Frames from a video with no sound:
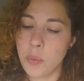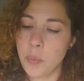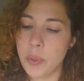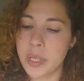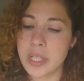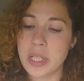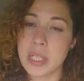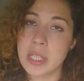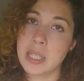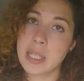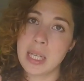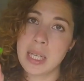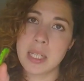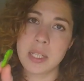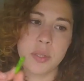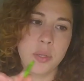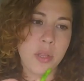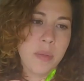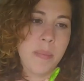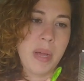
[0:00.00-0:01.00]
which
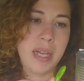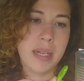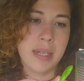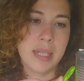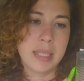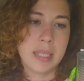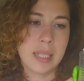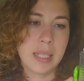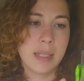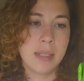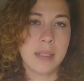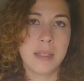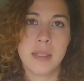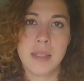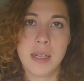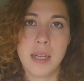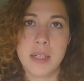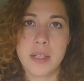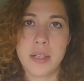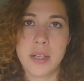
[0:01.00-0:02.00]
sticks to the magnet,
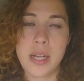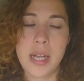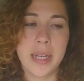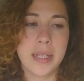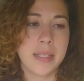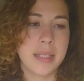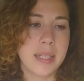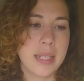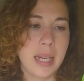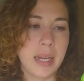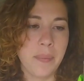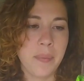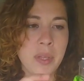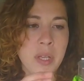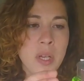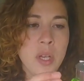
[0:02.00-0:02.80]
as you can see.